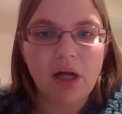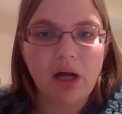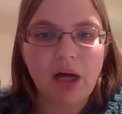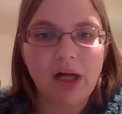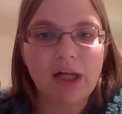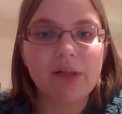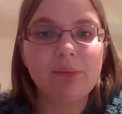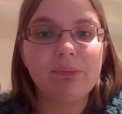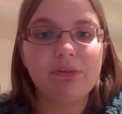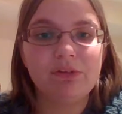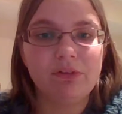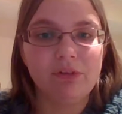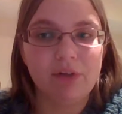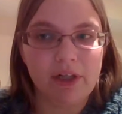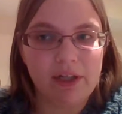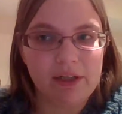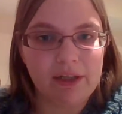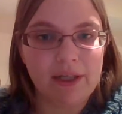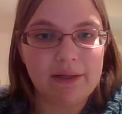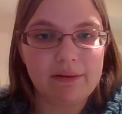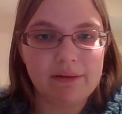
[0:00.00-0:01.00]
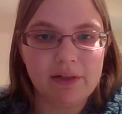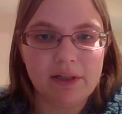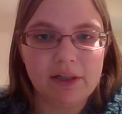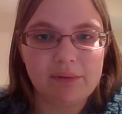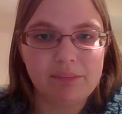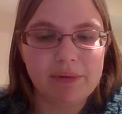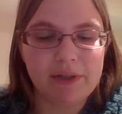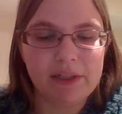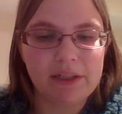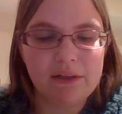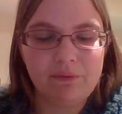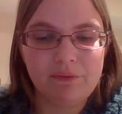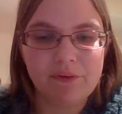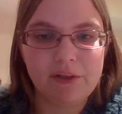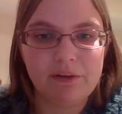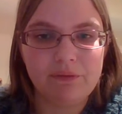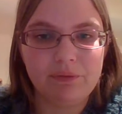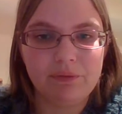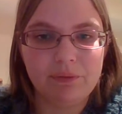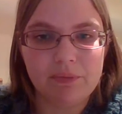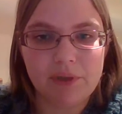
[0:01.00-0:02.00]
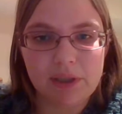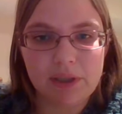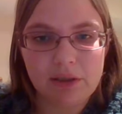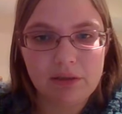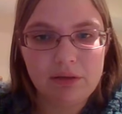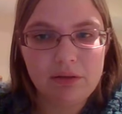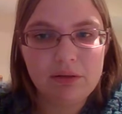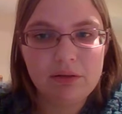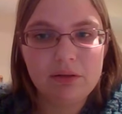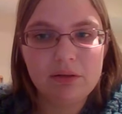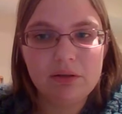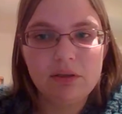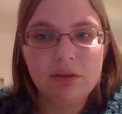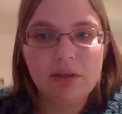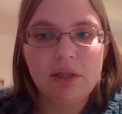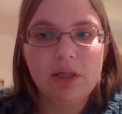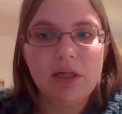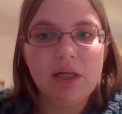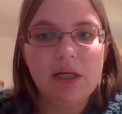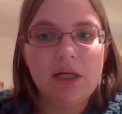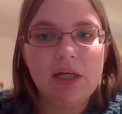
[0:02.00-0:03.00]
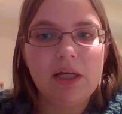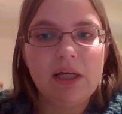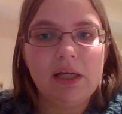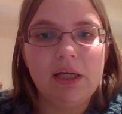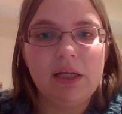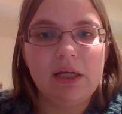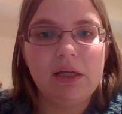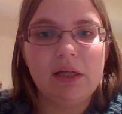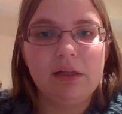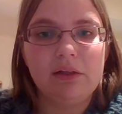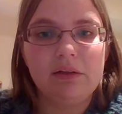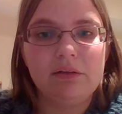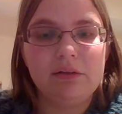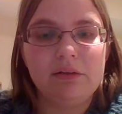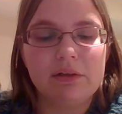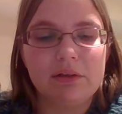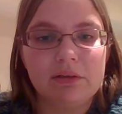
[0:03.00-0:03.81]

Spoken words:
It was great. I benefited from that. And